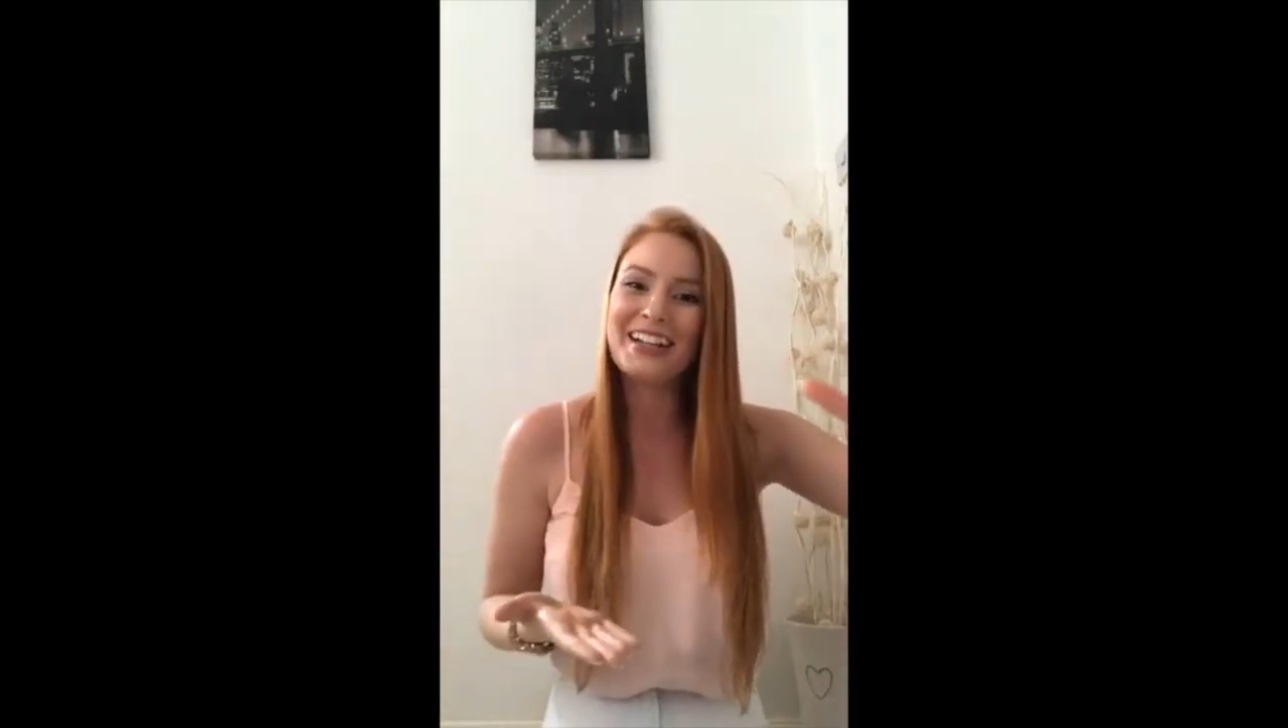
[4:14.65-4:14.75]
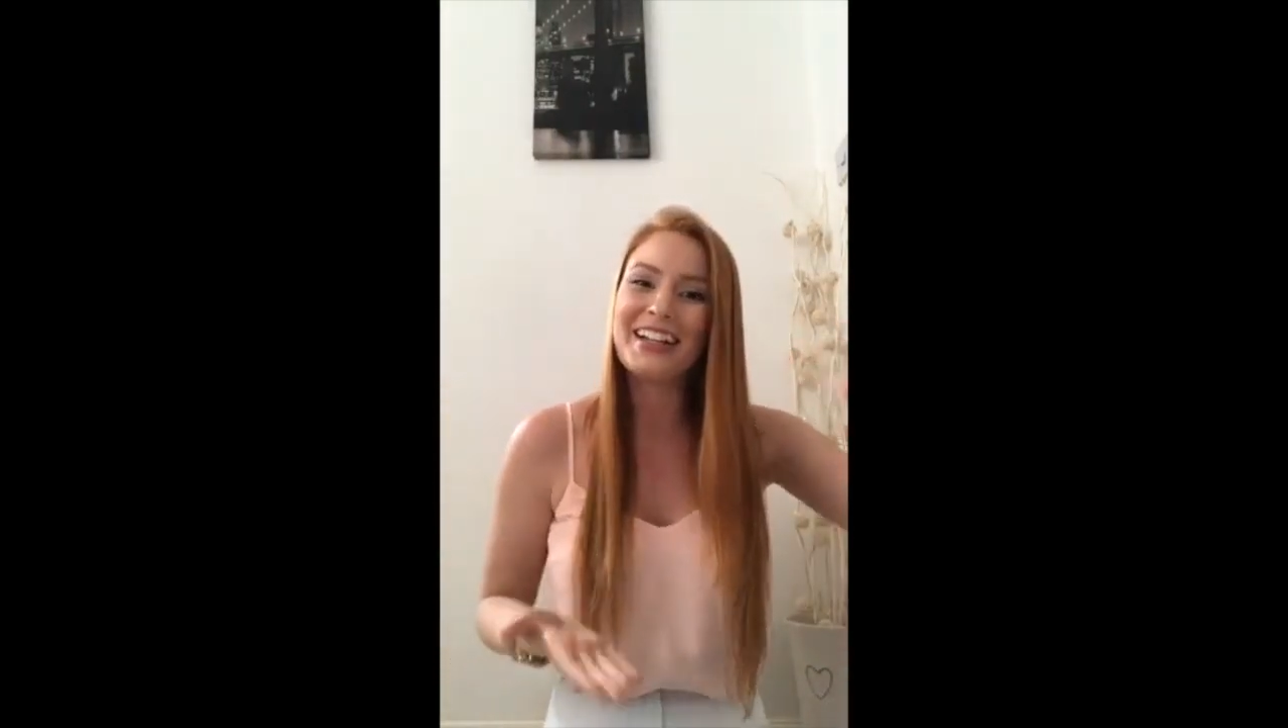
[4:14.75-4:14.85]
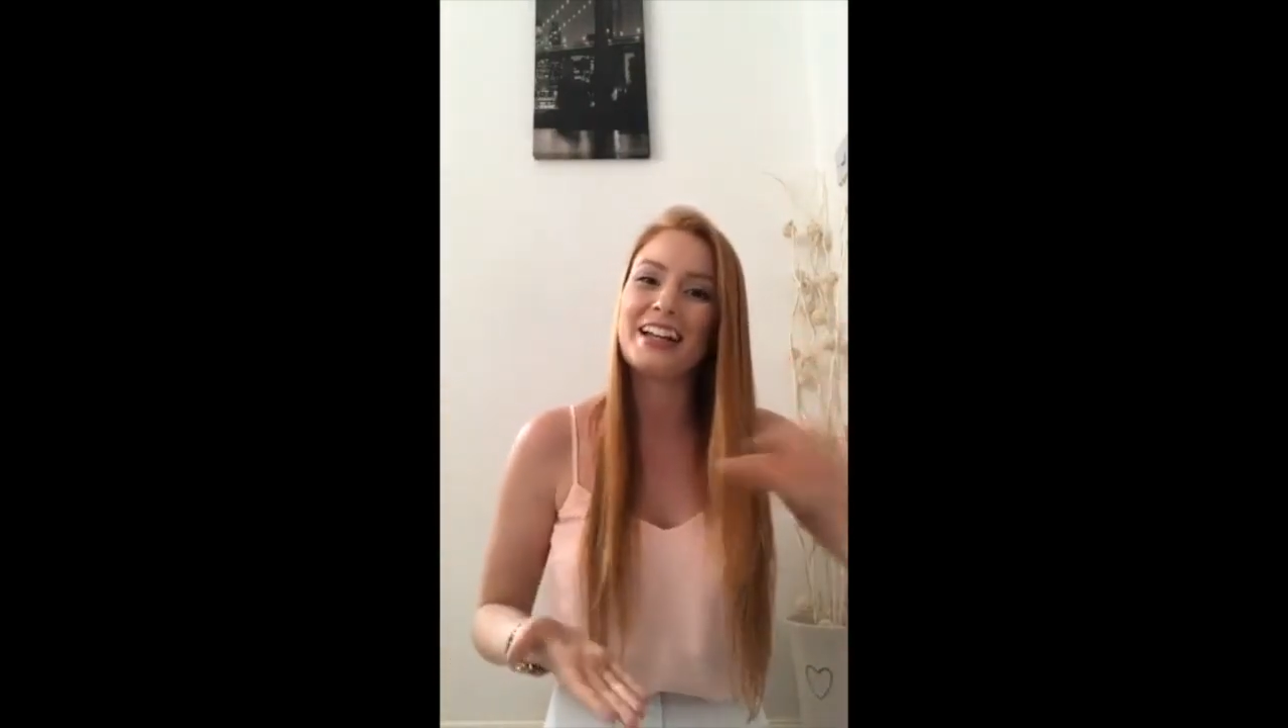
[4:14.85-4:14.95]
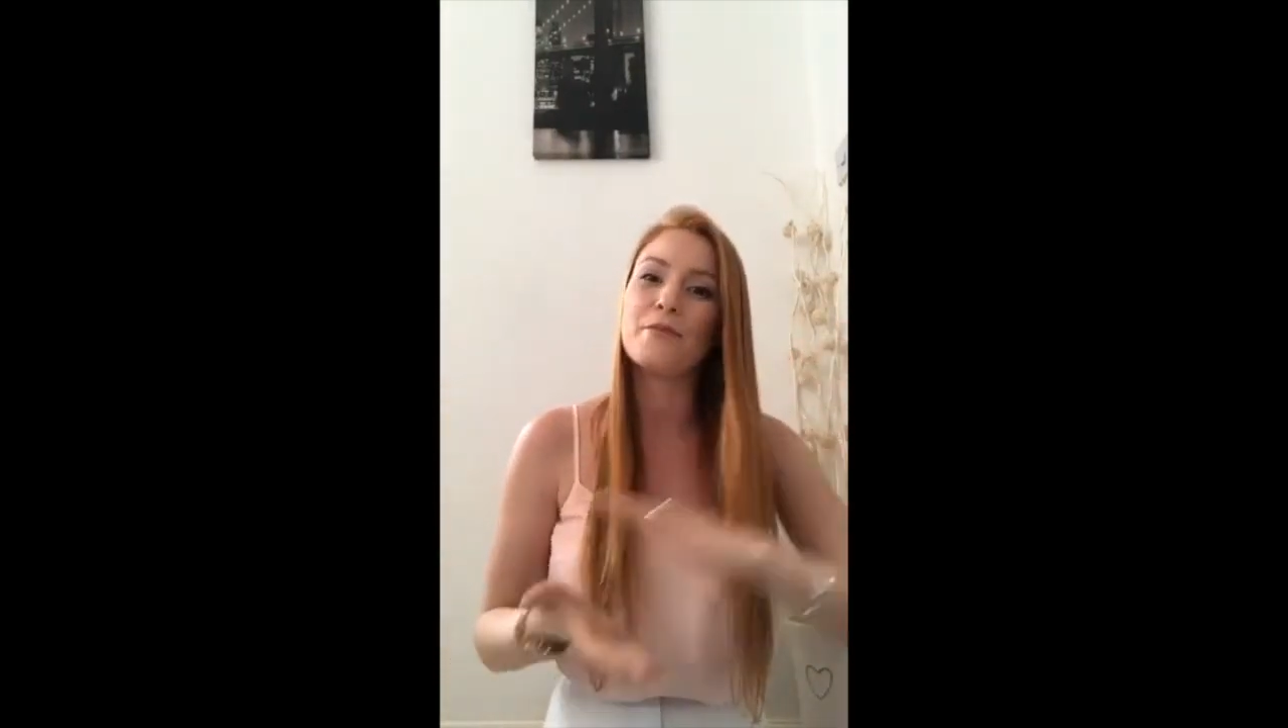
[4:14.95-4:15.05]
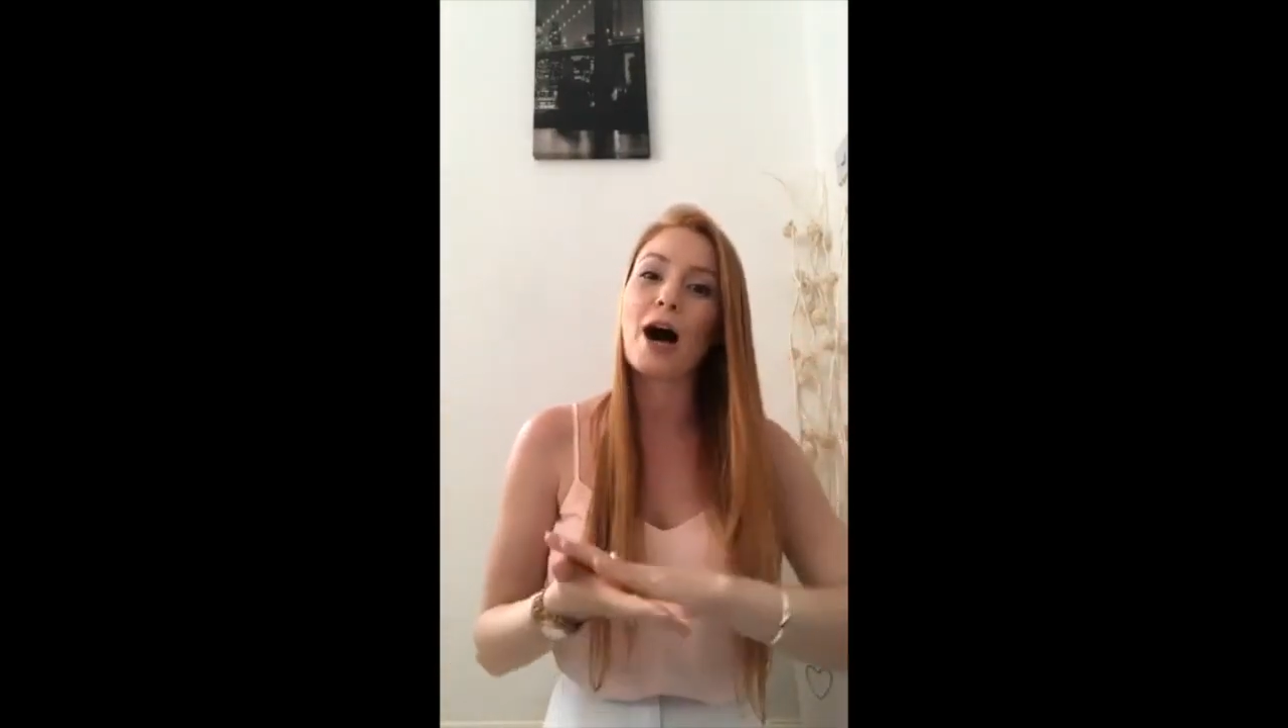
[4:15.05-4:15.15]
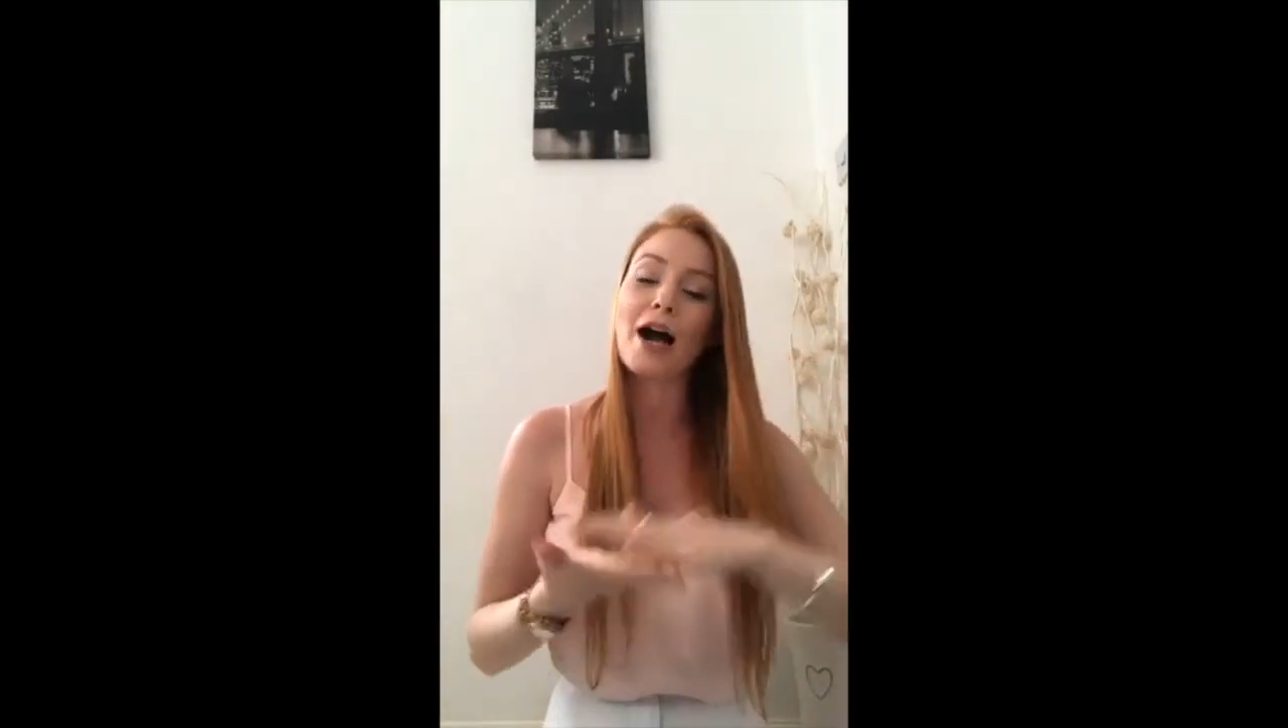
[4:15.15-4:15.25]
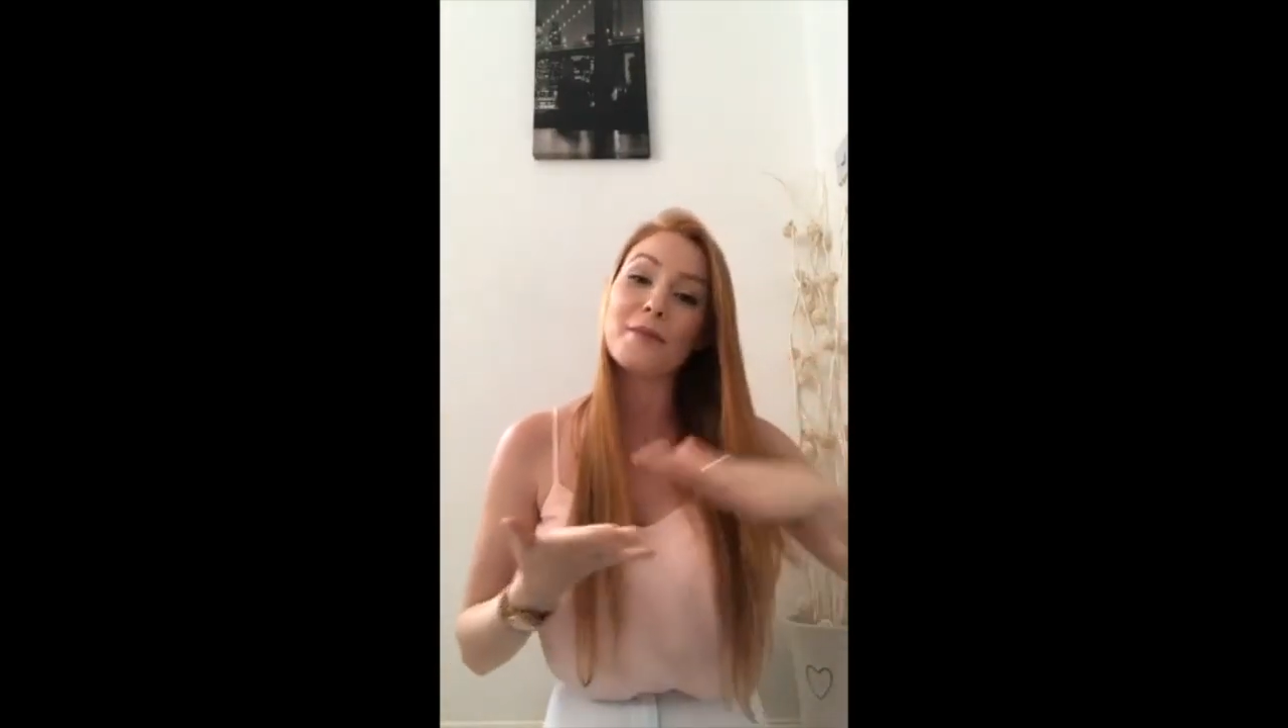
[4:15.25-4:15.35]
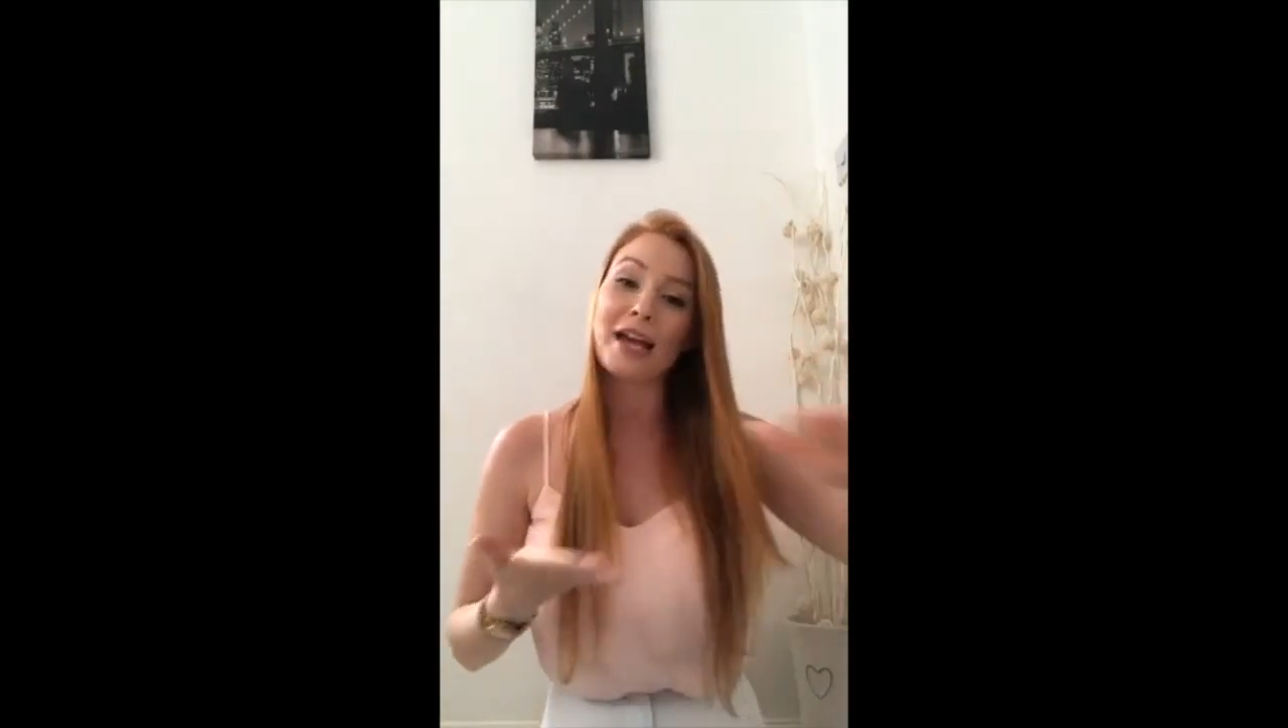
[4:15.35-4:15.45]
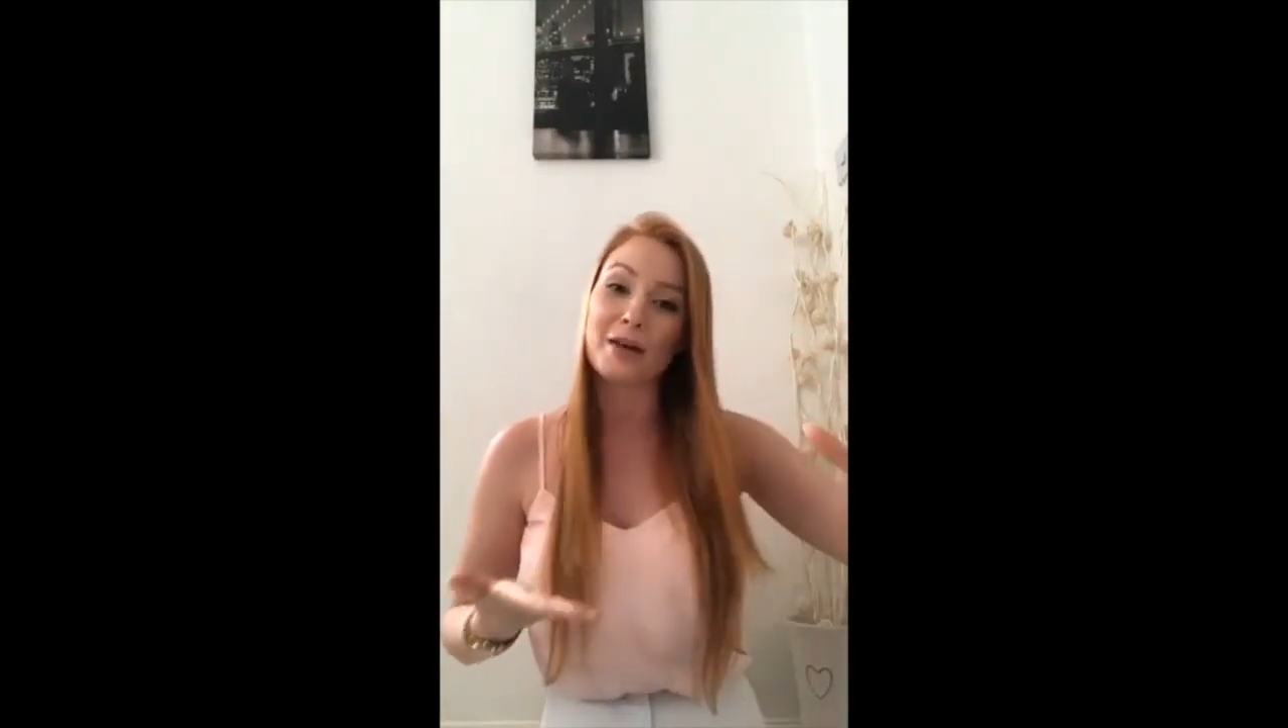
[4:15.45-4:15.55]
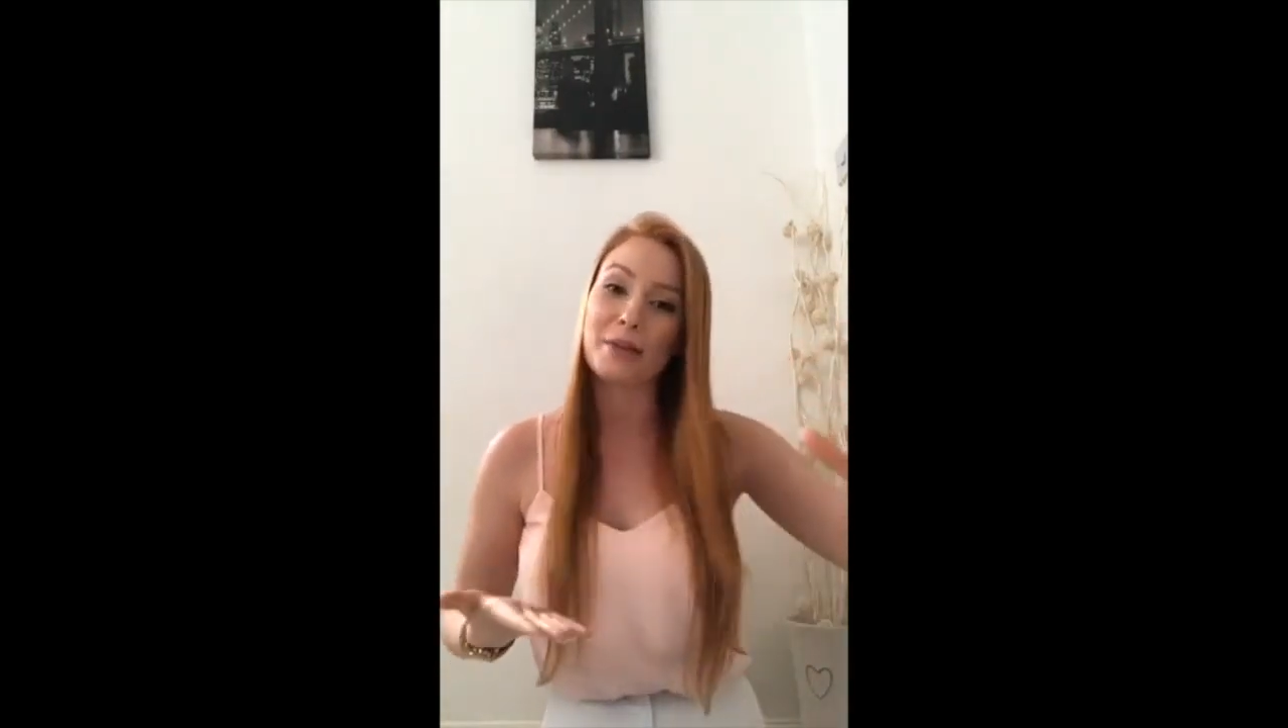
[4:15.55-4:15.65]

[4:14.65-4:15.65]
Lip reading: and I'm getting